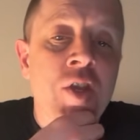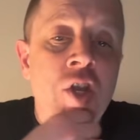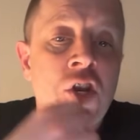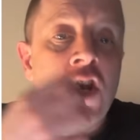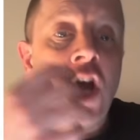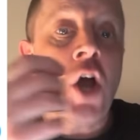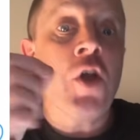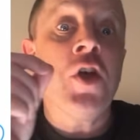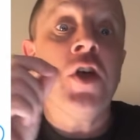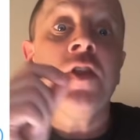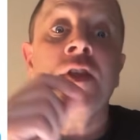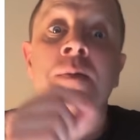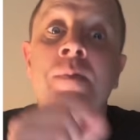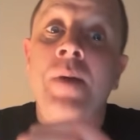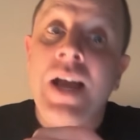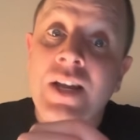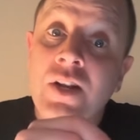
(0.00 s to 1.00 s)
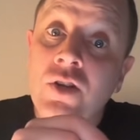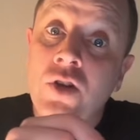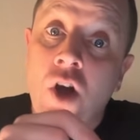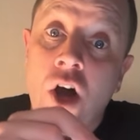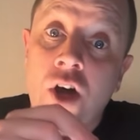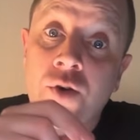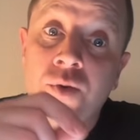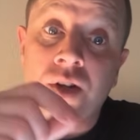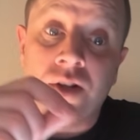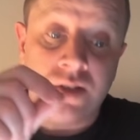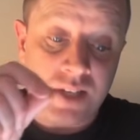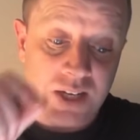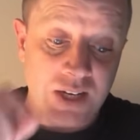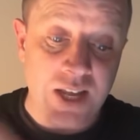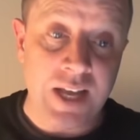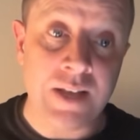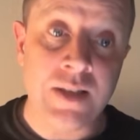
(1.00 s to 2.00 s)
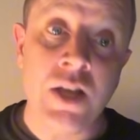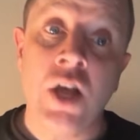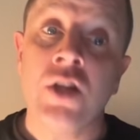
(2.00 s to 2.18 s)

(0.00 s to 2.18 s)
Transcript: Now, the mitochondrial DNA,